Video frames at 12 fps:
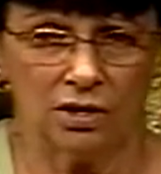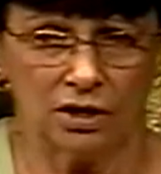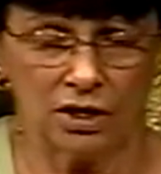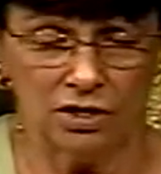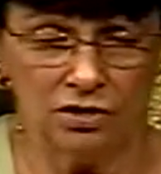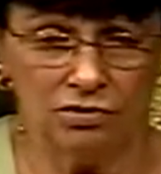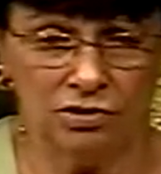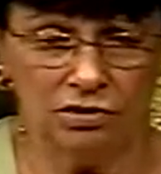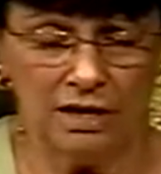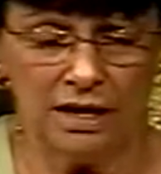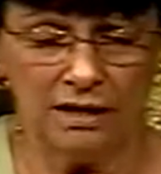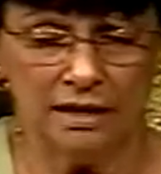Can you do
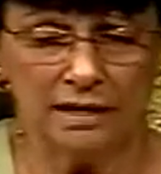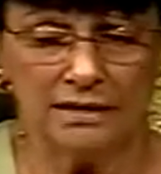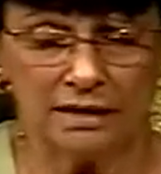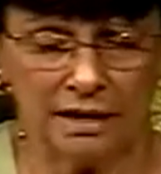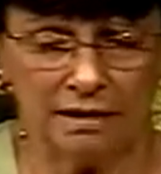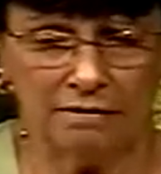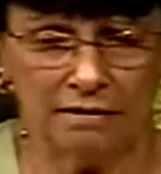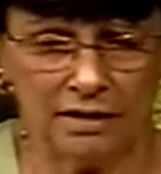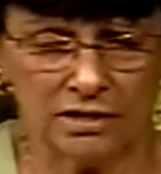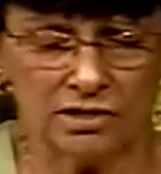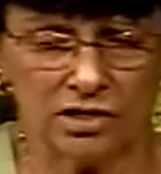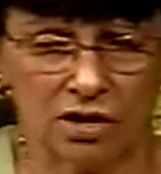that? And I said, I
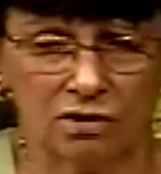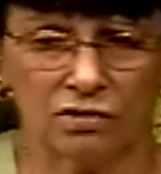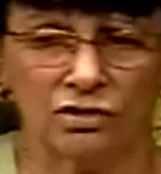think so.